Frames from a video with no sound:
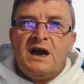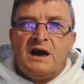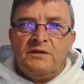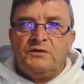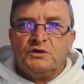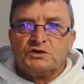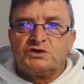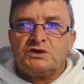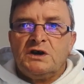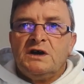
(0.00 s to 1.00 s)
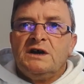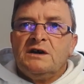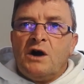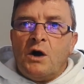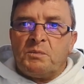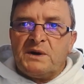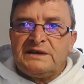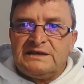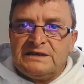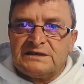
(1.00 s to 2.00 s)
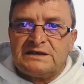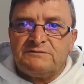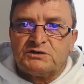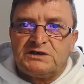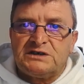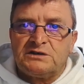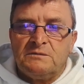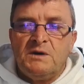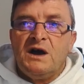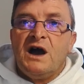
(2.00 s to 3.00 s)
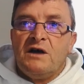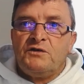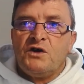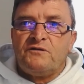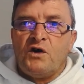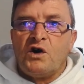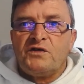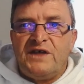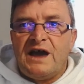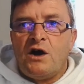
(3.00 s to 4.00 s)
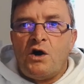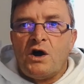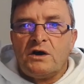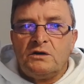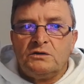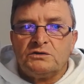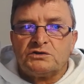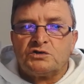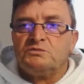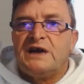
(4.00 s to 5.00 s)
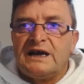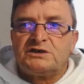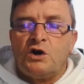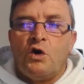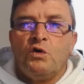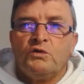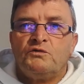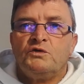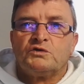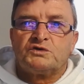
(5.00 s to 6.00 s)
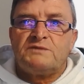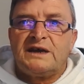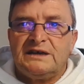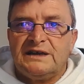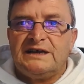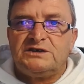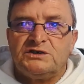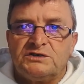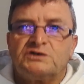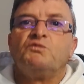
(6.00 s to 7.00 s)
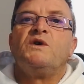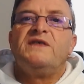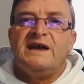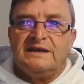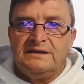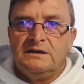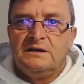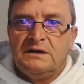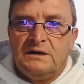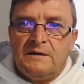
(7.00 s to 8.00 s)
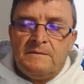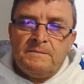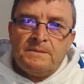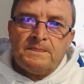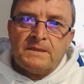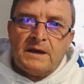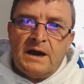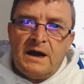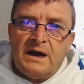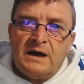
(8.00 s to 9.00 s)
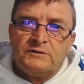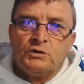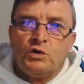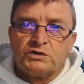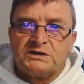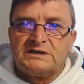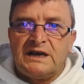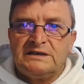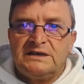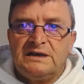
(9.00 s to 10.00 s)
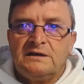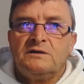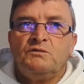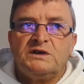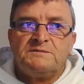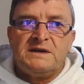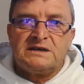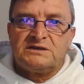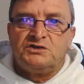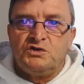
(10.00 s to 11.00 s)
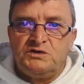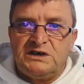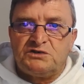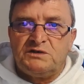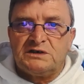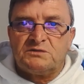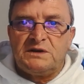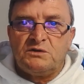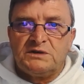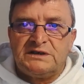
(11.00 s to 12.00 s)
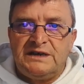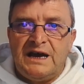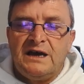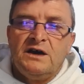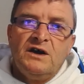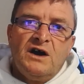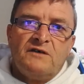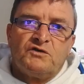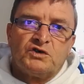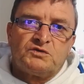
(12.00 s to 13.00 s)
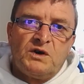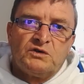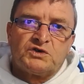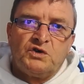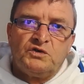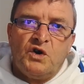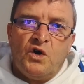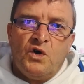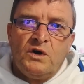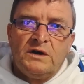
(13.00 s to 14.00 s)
and thus operating in the civil system, and therefore they are subject to all the rules and regulations within the Law Society, which makes the judiciary as we know it today. Of course, we also know